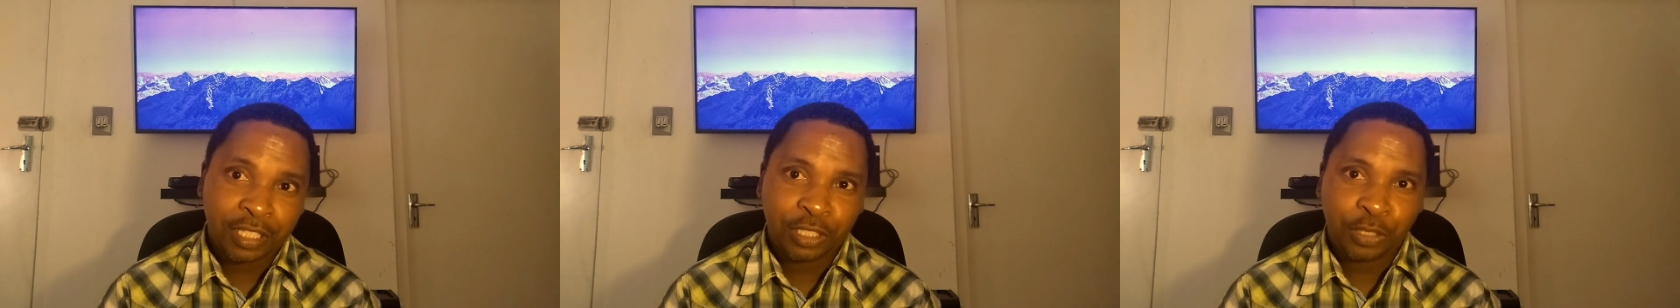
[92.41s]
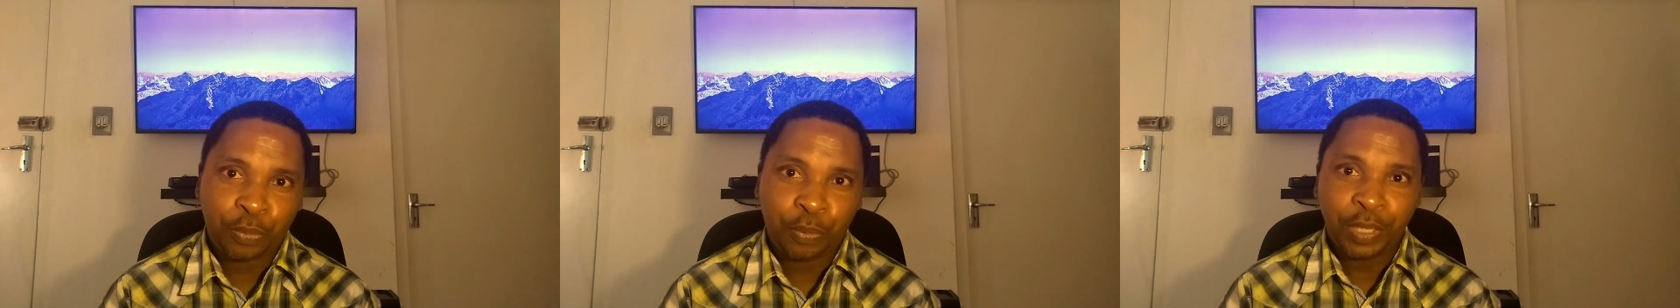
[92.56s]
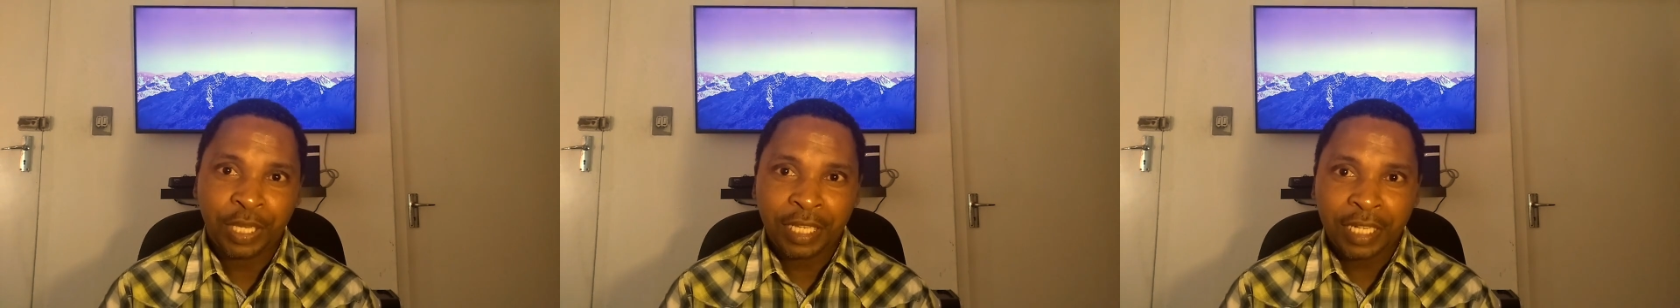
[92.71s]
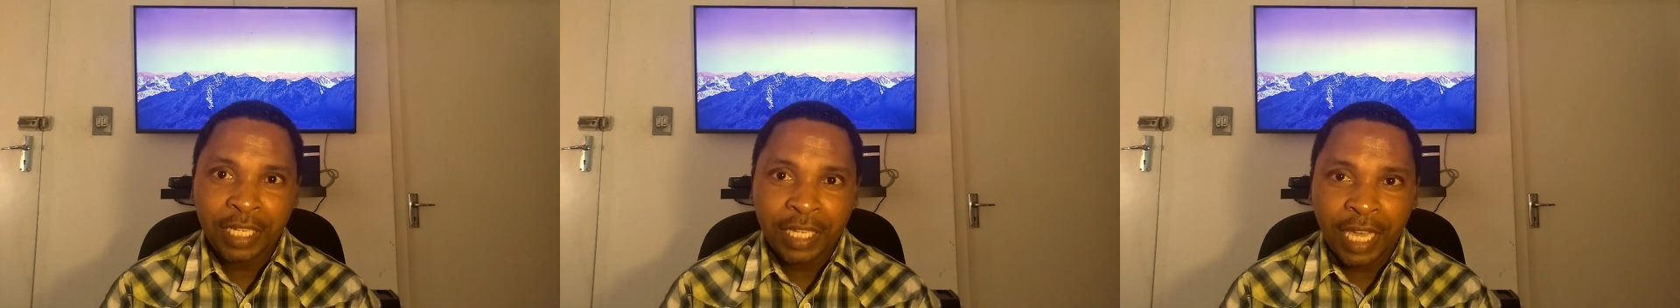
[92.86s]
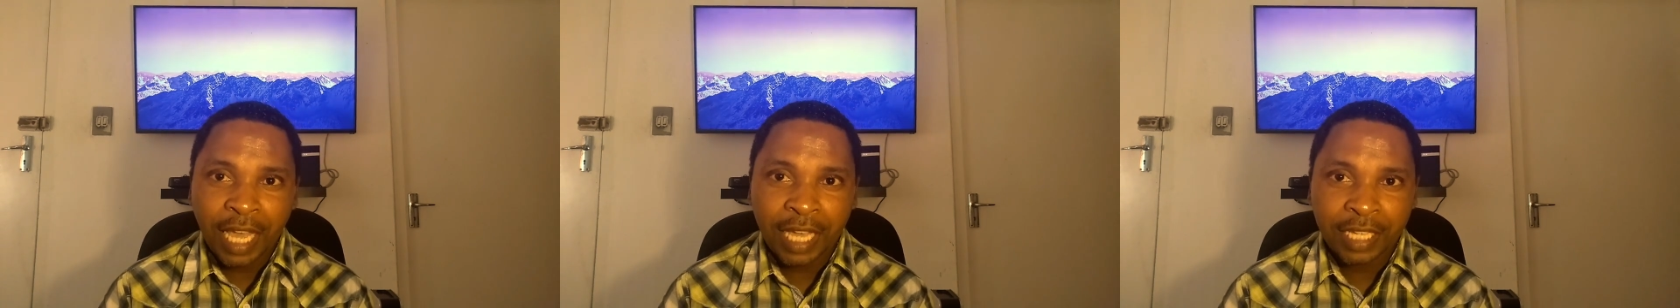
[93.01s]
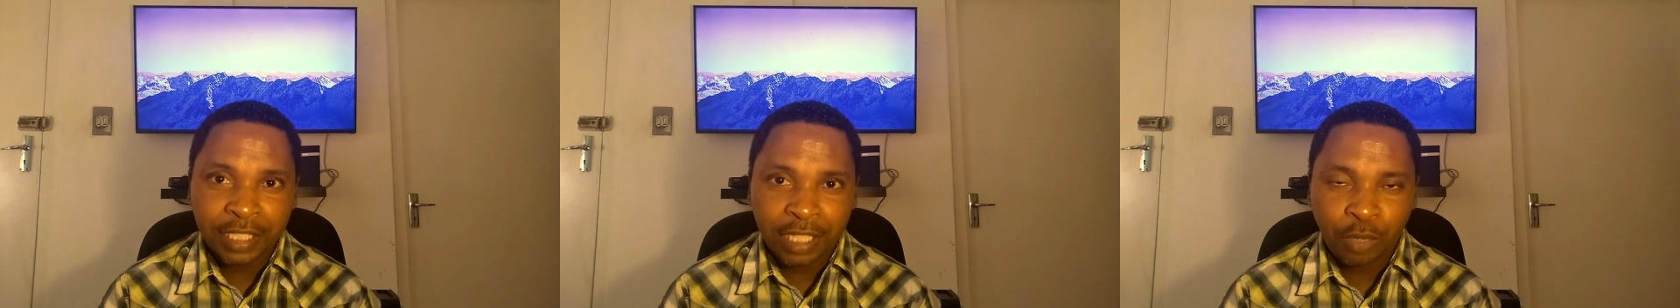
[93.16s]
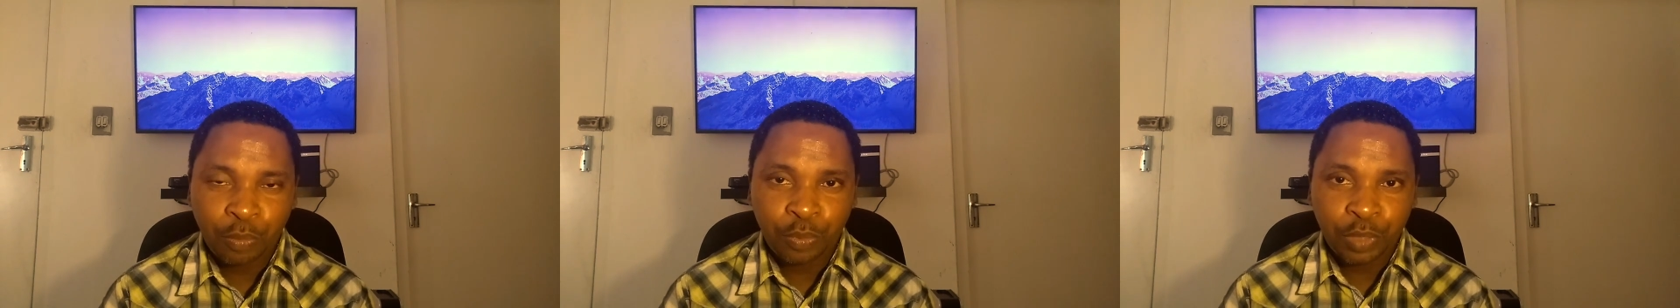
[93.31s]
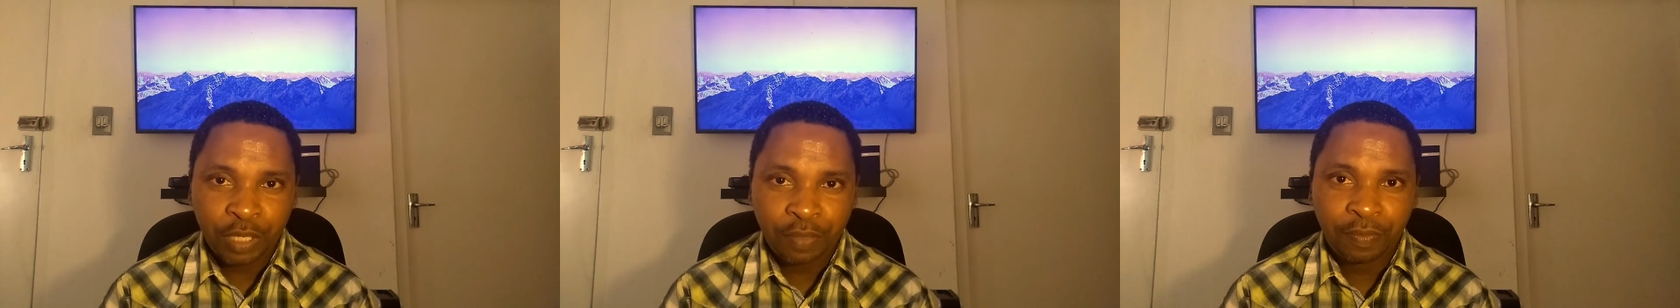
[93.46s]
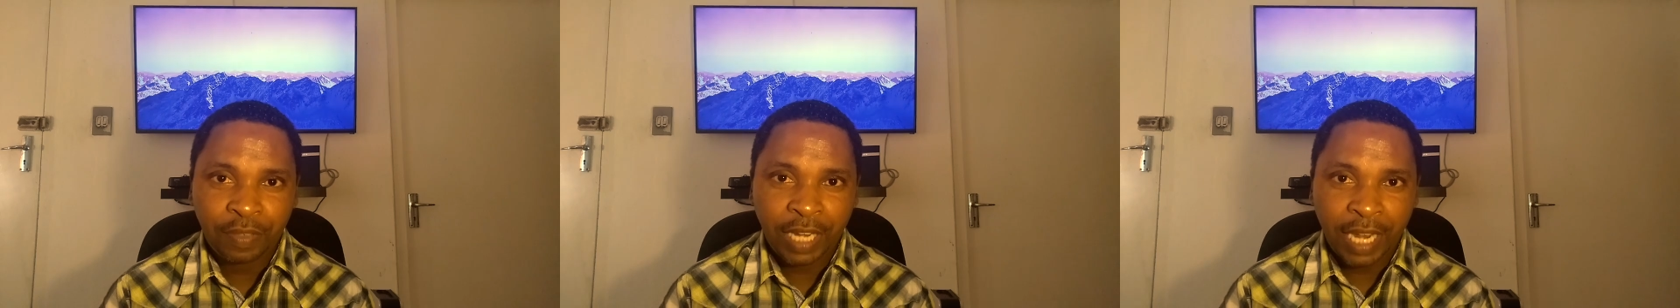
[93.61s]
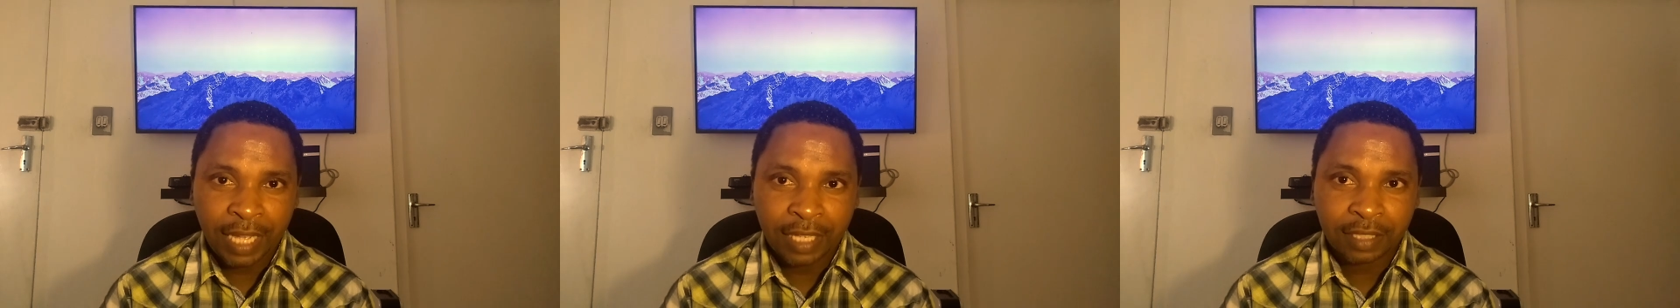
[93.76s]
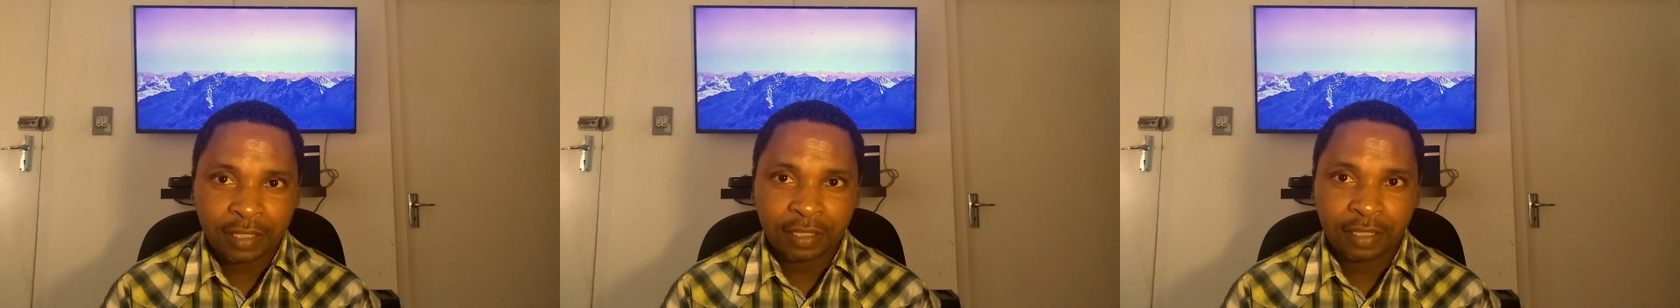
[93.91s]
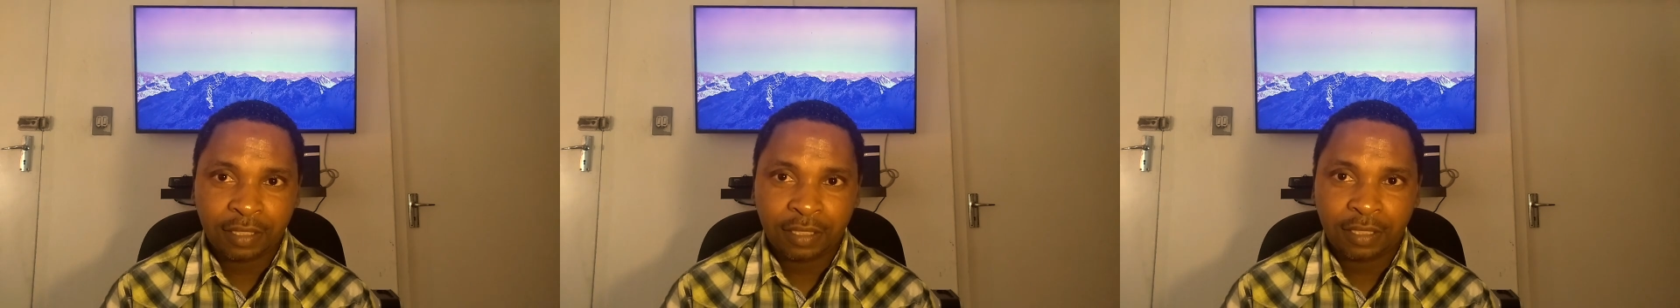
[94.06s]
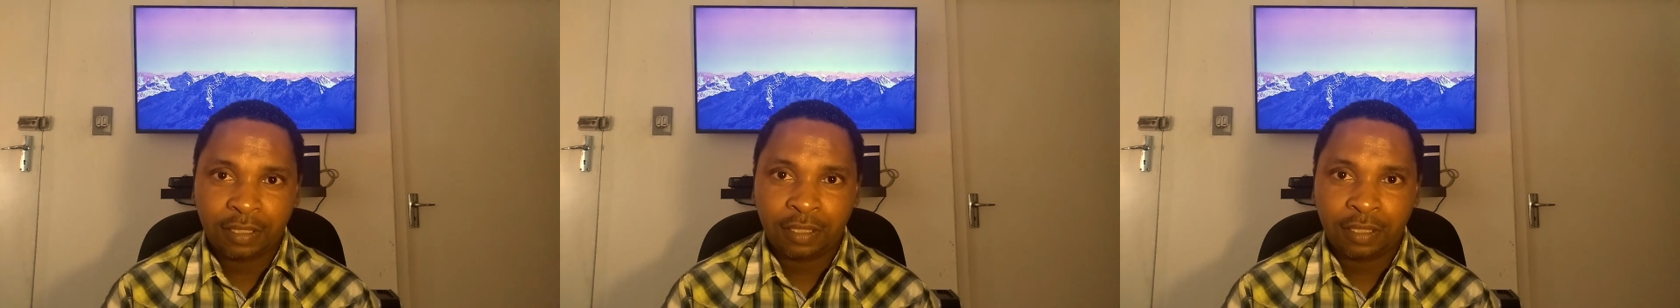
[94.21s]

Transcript: quickly as I would have liked.